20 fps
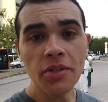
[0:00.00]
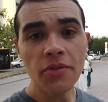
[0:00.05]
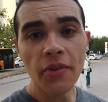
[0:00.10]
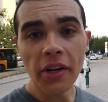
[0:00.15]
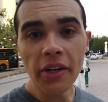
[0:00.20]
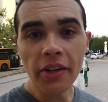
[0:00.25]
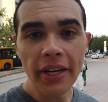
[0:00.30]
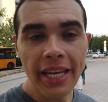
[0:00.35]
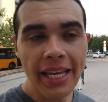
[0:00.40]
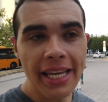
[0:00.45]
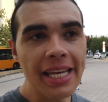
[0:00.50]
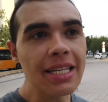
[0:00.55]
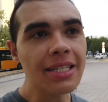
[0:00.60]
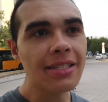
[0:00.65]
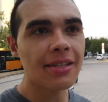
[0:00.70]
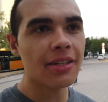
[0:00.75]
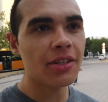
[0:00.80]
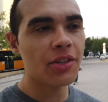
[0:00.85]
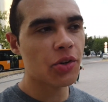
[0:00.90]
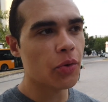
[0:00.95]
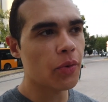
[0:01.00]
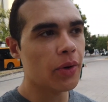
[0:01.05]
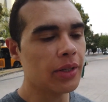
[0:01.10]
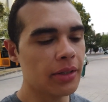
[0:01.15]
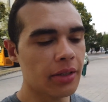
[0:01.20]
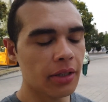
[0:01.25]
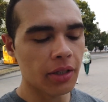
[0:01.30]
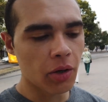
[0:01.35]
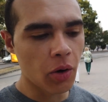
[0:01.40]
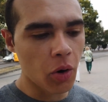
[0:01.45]
was very easy to
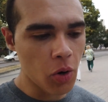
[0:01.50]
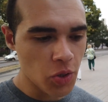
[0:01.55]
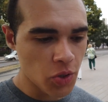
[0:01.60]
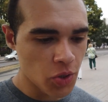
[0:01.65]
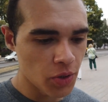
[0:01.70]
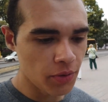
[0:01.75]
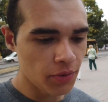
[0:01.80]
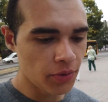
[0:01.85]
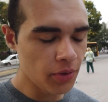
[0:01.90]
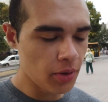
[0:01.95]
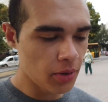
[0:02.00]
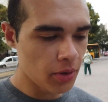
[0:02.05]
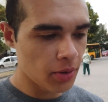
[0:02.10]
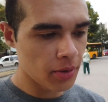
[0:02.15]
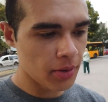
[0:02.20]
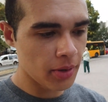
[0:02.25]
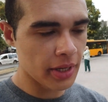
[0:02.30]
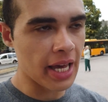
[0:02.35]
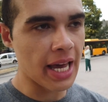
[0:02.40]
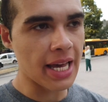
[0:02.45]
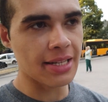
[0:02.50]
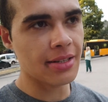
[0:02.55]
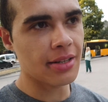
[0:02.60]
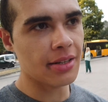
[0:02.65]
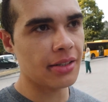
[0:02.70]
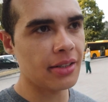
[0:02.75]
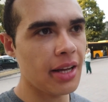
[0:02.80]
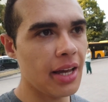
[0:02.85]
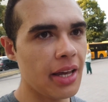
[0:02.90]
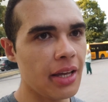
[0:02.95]
enter Kosovo
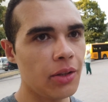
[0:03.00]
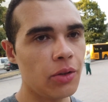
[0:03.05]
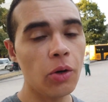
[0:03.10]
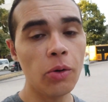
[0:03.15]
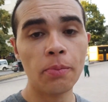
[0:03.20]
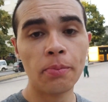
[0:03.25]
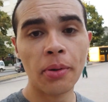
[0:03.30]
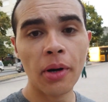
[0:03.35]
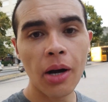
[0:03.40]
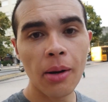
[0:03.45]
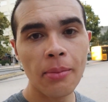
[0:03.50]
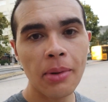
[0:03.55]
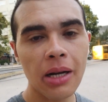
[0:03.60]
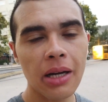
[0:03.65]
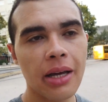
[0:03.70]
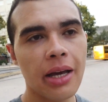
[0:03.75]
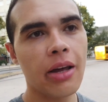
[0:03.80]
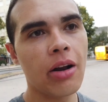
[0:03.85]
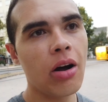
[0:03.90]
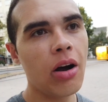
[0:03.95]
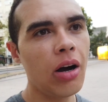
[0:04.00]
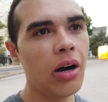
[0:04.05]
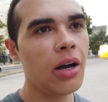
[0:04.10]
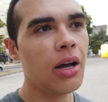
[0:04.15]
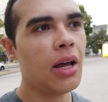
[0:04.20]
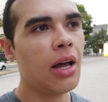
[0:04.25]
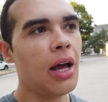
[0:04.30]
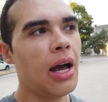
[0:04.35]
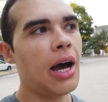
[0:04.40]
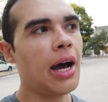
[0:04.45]
yesterday, no problem at all.
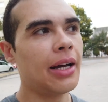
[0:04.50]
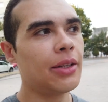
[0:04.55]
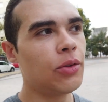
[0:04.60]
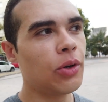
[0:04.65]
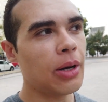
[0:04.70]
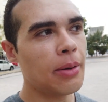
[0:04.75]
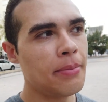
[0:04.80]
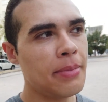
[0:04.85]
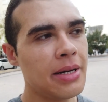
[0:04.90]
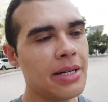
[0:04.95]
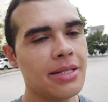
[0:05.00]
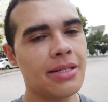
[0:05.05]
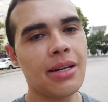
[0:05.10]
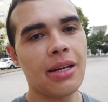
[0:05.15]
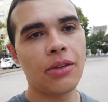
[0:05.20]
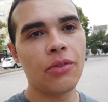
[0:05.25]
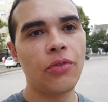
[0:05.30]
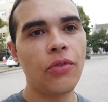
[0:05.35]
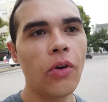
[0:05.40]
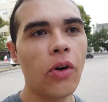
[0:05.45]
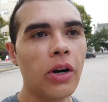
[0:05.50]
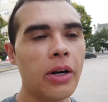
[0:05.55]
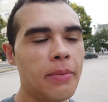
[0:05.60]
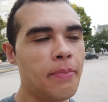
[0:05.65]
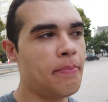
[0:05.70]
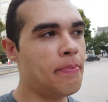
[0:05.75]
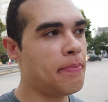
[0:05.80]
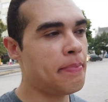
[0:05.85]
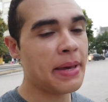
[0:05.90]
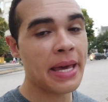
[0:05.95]
I took a bus at
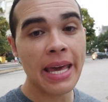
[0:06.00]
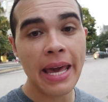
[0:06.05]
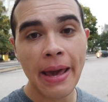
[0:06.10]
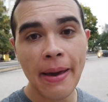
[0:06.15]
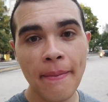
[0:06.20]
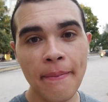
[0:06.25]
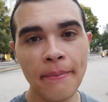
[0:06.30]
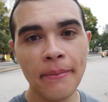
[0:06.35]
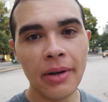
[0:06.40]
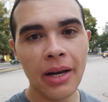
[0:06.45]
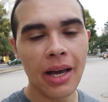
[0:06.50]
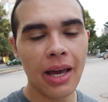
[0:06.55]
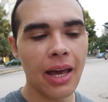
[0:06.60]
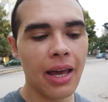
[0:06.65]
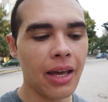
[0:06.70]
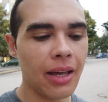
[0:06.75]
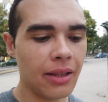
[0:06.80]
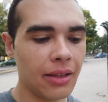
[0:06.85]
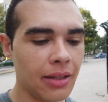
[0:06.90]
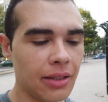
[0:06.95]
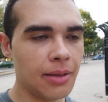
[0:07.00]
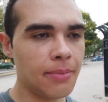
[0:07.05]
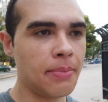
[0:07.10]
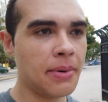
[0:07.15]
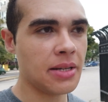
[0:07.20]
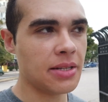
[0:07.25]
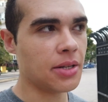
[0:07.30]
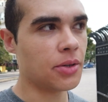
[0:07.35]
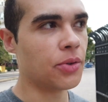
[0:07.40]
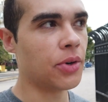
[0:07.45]
4 p.m. and the
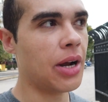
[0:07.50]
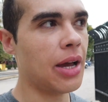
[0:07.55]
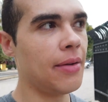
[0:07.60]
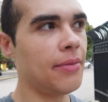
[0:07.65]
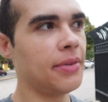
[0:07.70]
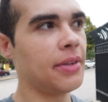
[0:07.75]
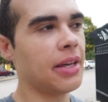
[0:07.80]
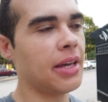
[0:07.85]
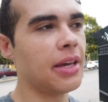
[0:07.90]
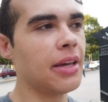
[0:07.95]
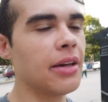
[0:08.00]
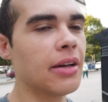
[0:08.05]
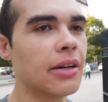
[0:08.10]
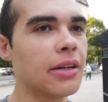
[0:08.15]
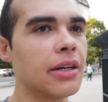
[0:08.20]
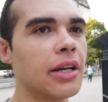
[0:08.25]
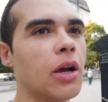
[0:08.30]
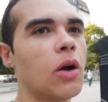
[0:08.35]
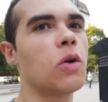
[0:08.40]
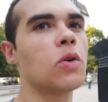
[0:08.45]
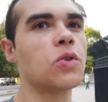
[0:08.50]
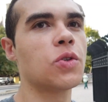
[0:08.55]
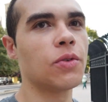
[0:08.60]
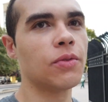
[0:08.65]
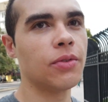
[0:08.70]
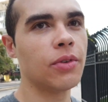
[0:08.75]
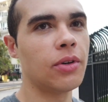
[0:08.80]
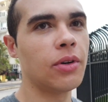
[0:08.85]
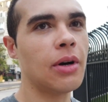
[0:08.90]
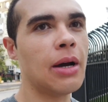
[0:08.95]
bus arrived here in
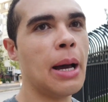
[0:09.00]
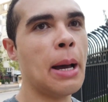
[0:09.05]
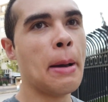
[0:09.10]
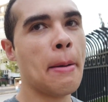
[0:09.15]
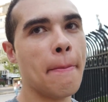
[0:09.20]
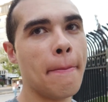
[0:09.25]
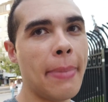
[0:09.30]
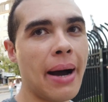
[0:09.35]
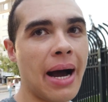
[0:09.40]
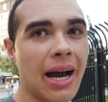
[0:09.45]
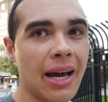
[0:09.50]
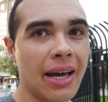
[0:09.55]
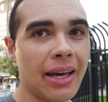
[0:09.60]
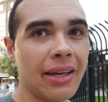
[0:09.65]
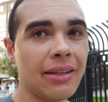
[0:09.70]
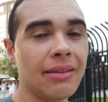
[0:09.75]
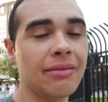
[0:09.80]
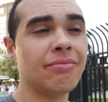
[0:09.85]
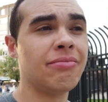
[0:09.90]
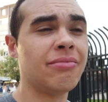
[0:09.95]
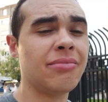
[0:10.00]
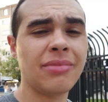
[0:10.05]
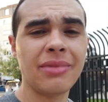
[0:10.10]
Kosovo by